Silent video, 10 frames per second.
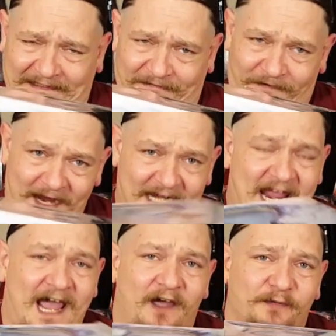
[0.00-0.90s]
right
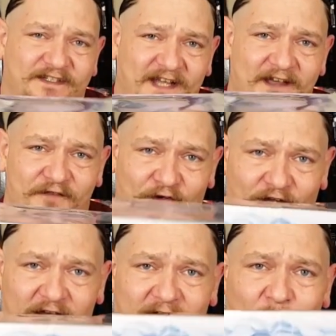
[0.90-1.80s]
now I would say if you're
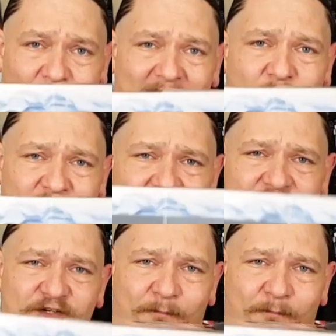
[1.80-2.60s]
looking to buy one of these,